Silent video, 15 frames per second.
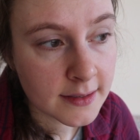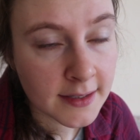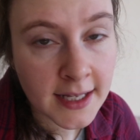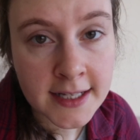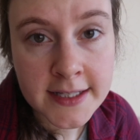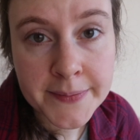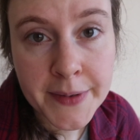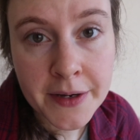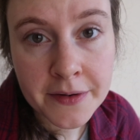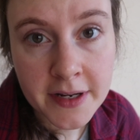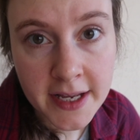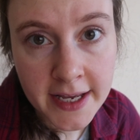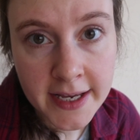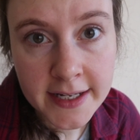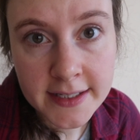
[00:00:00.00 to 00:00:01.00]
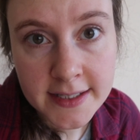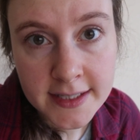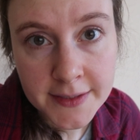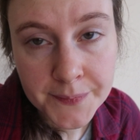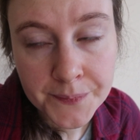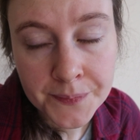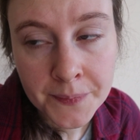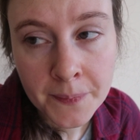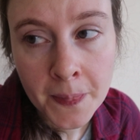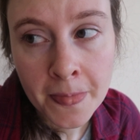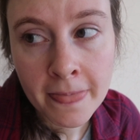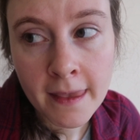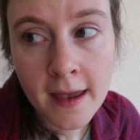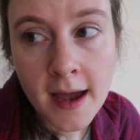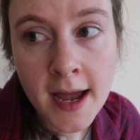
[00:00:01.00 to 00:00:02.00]
that's about it.
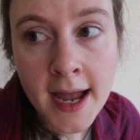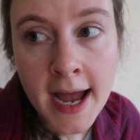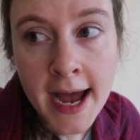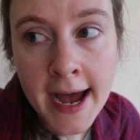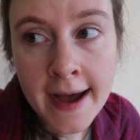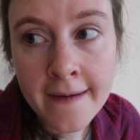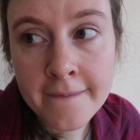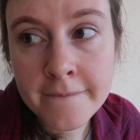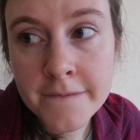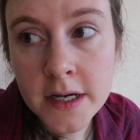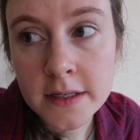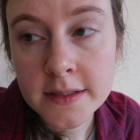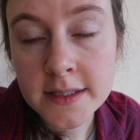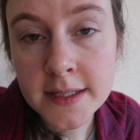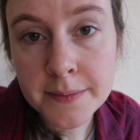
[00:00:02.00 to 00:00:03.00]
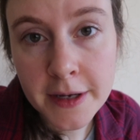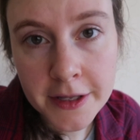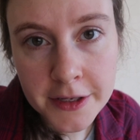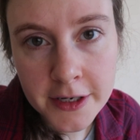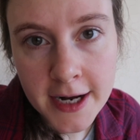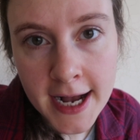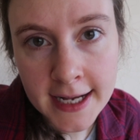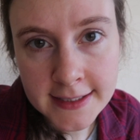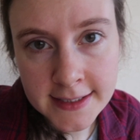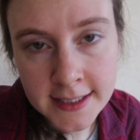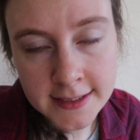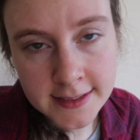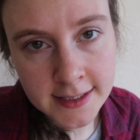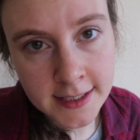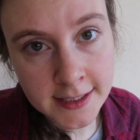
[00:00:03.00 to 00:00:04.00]
I have some other
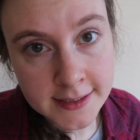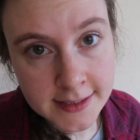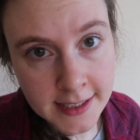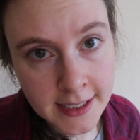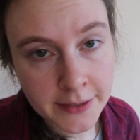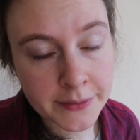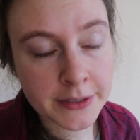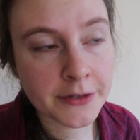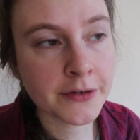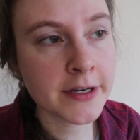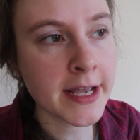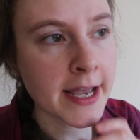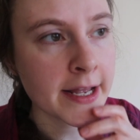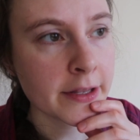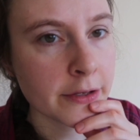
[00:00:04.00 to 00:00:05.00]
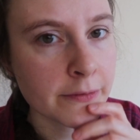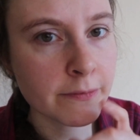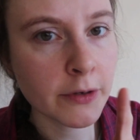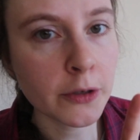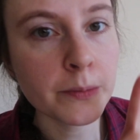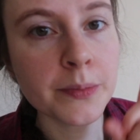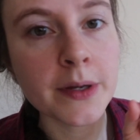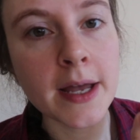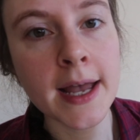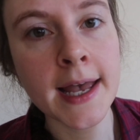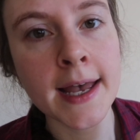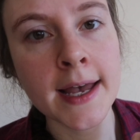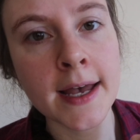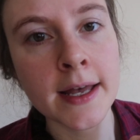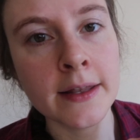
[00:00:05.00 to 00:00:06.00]
assets that I said I would create, the rope
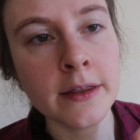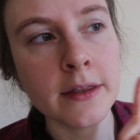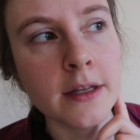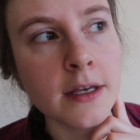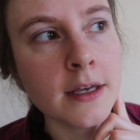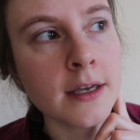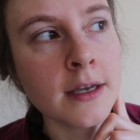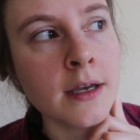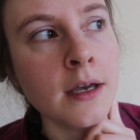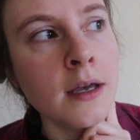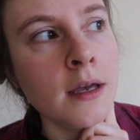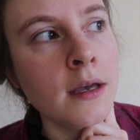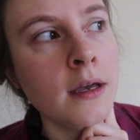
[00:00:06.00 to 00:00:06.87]
and the